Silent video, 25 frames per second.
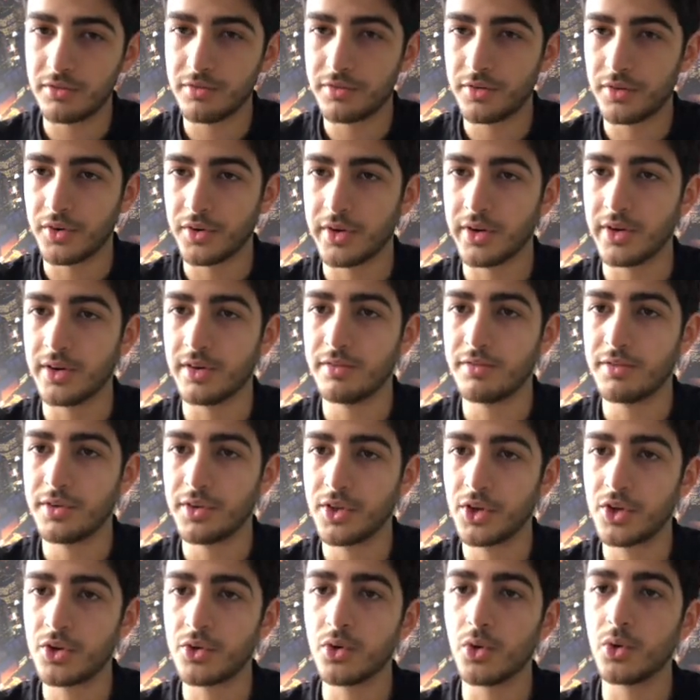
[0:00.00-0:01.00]
for
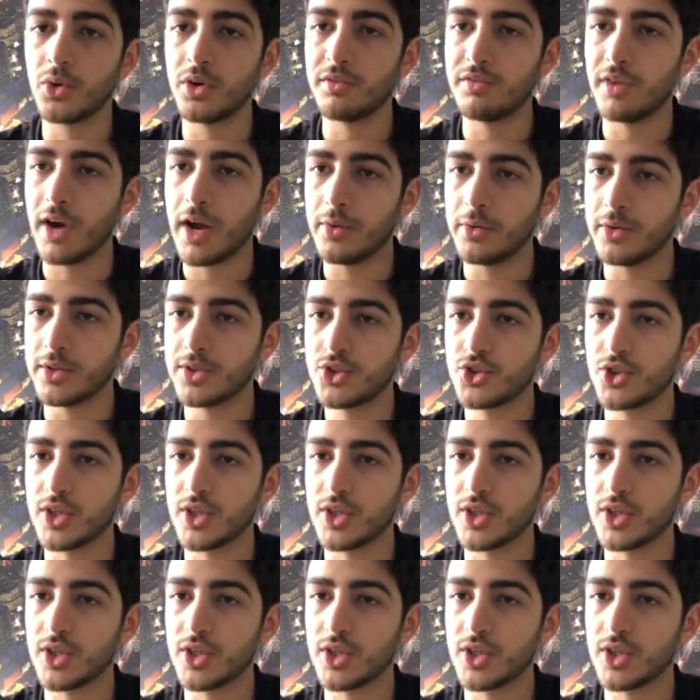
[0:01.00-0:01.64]
the coronavirus,